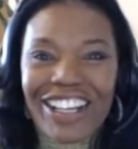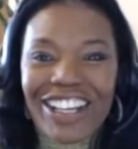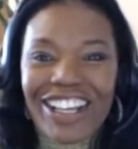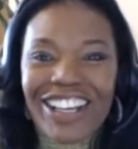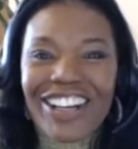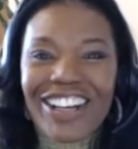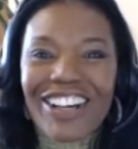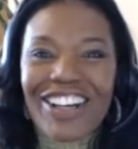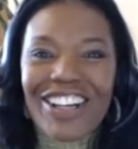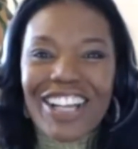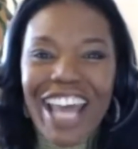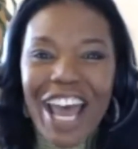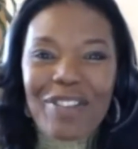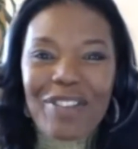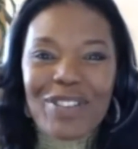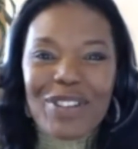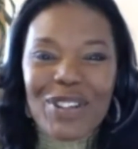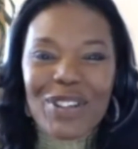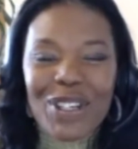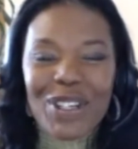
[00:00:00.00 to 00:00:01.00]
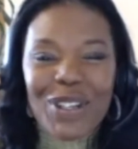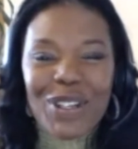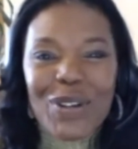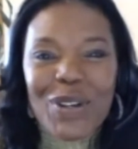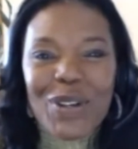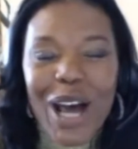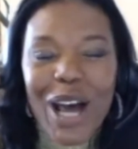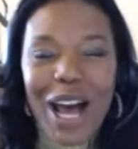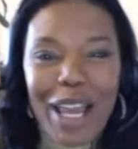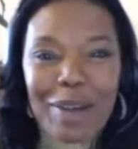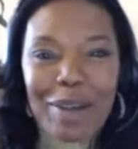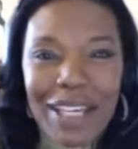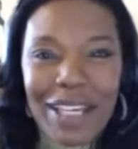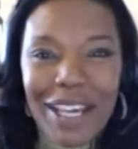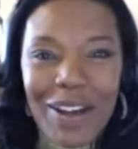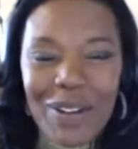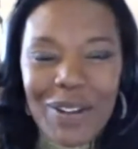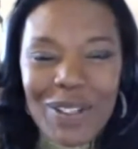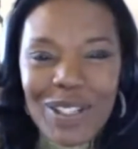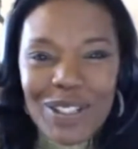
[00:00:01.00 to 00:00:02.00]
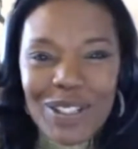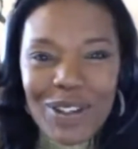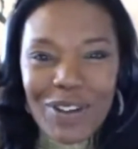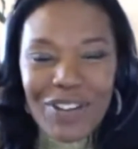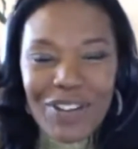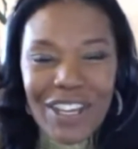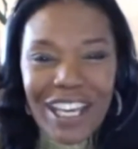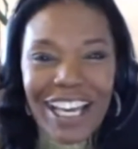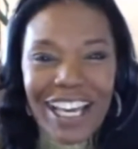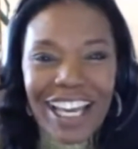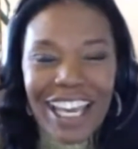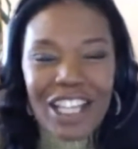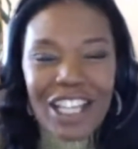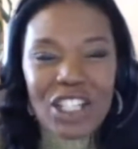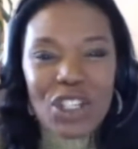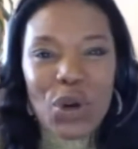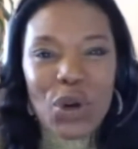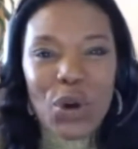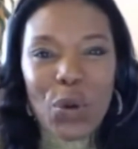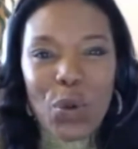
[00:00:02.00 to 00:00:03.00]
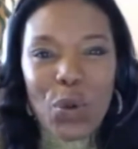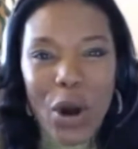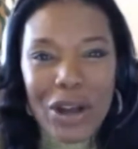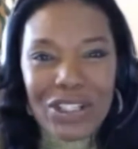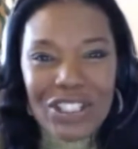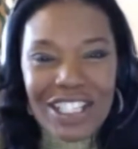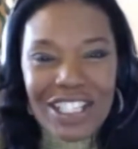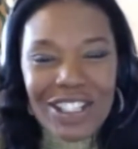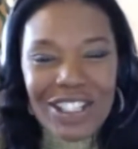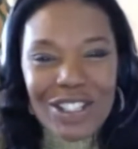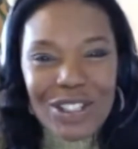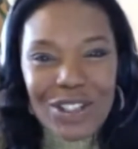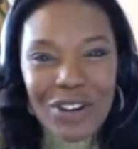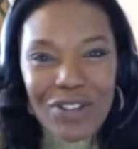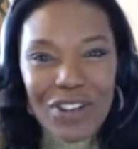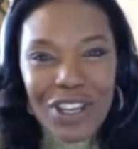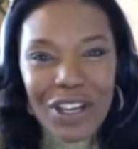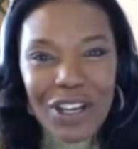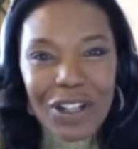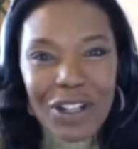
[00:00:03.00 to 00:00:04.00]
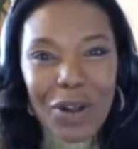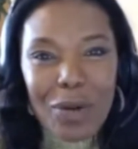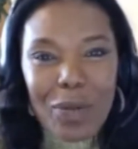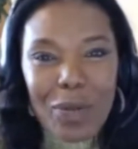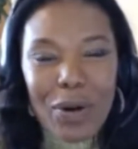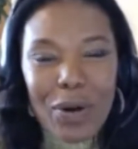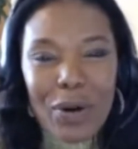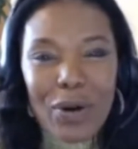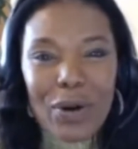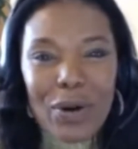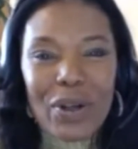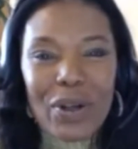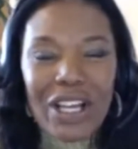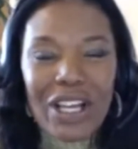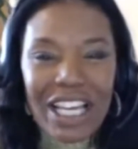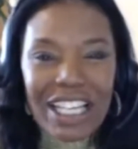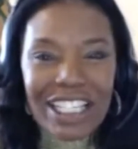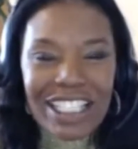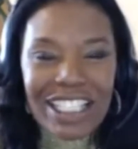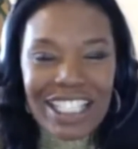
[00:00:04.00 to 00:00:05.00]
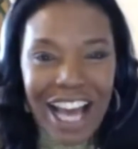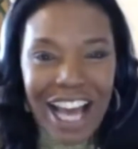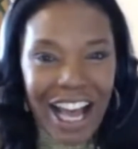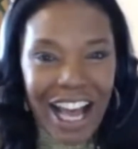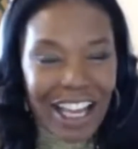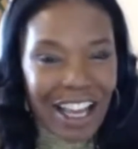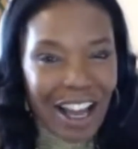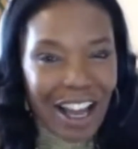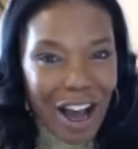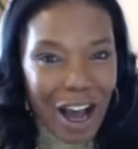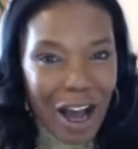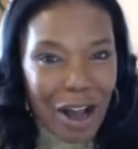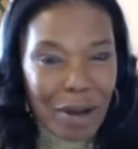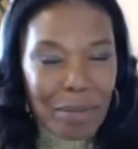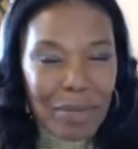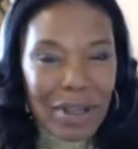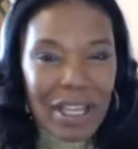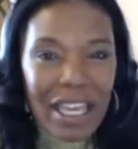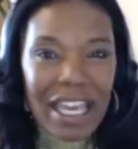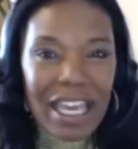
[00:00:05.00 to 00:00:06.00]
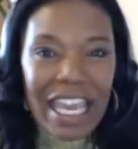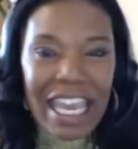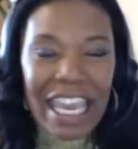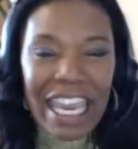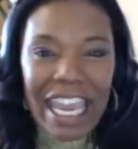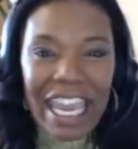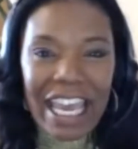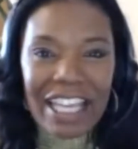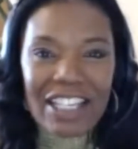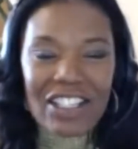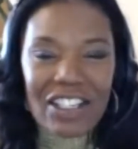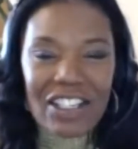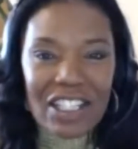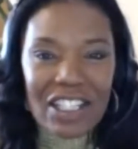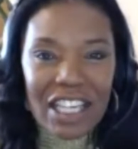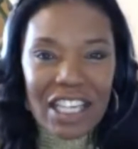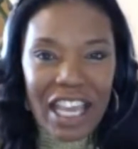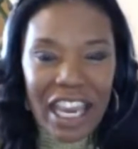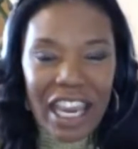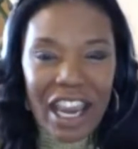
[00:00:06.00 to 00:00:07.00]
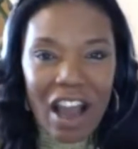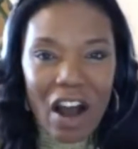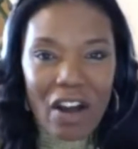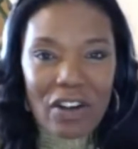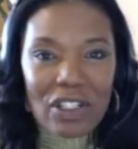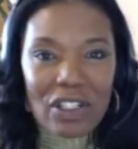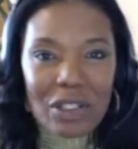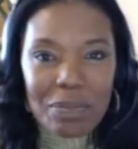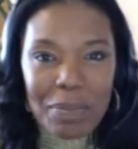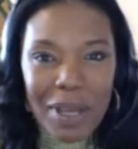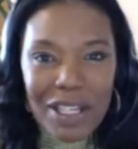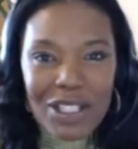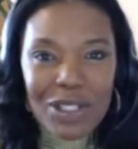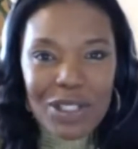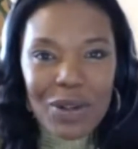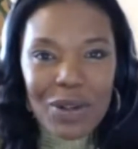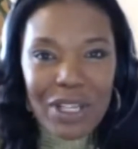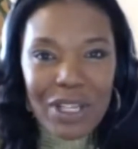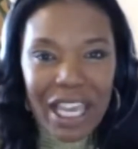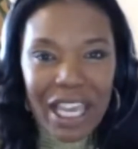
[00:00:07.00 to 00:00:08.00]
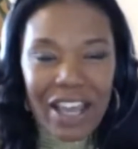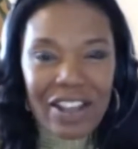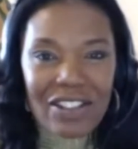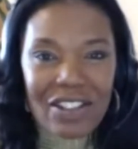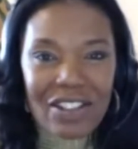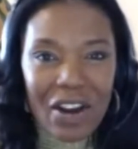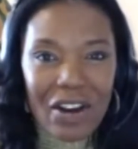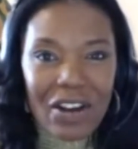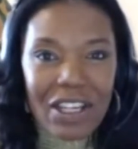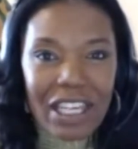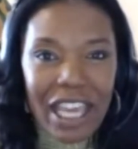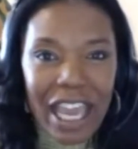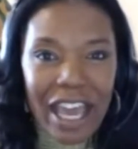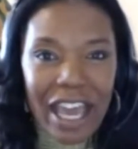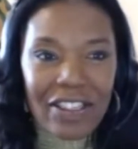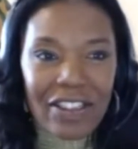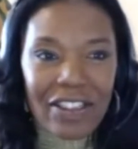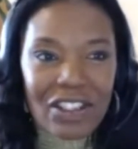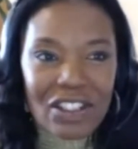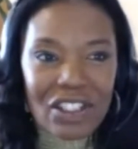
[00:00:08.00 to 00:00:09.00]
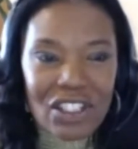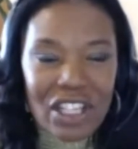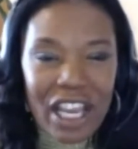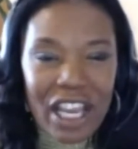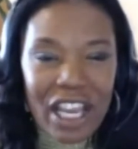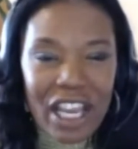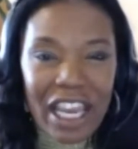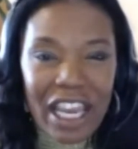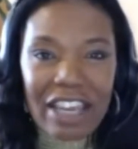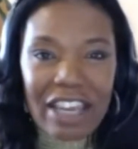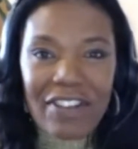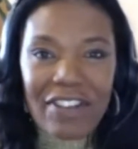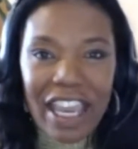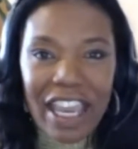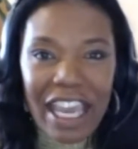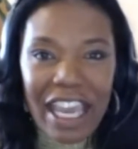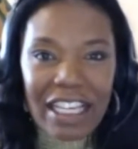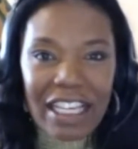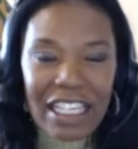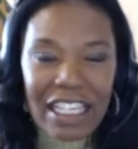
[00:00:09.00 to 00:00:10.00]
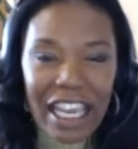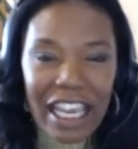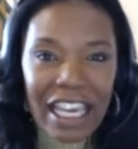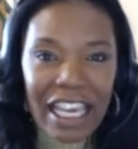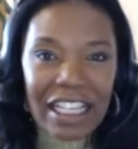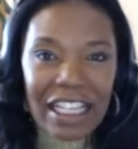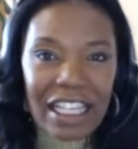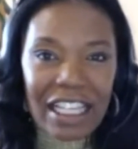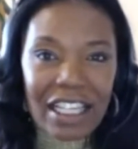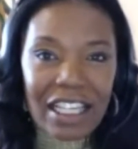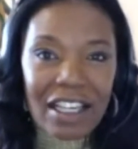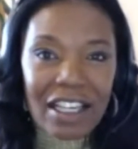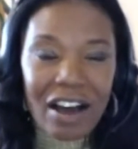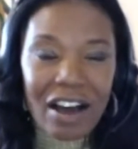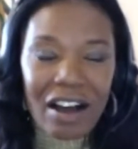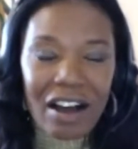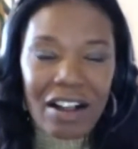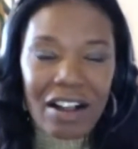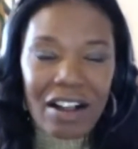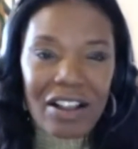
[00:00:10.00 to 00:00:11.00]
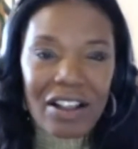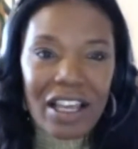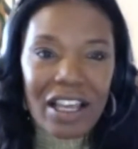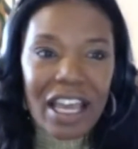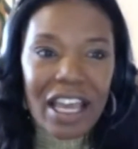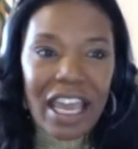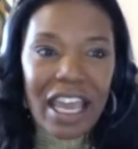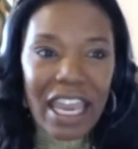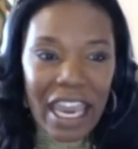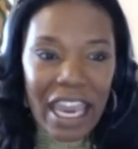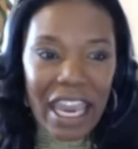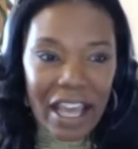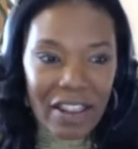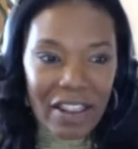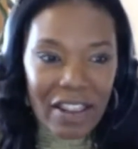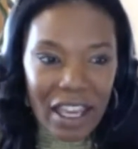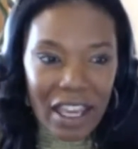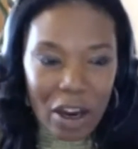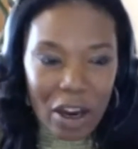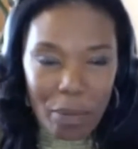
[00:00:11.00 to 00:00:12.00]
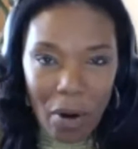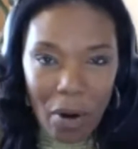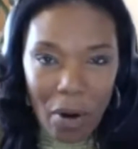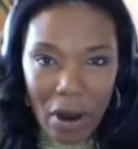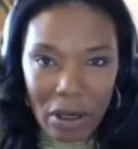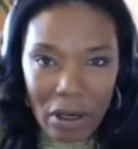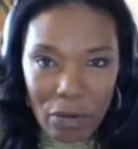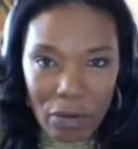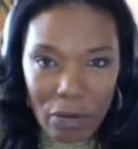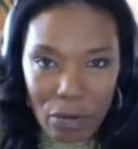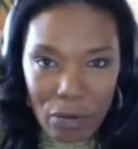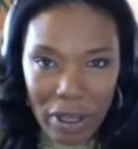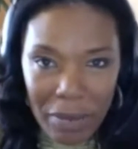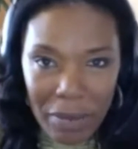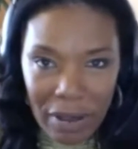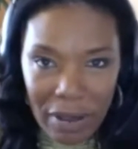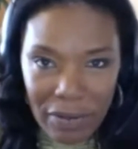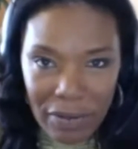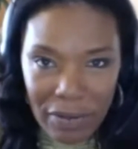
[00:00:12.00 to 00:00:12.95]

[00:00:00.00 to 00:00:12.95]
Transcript: Good afternoon. I'm Gael Sylvia, and you are watching SylviaGlobal.com. And today, our special guests are Kathe Schaaf and Kay Lindahl, and they are part of Women of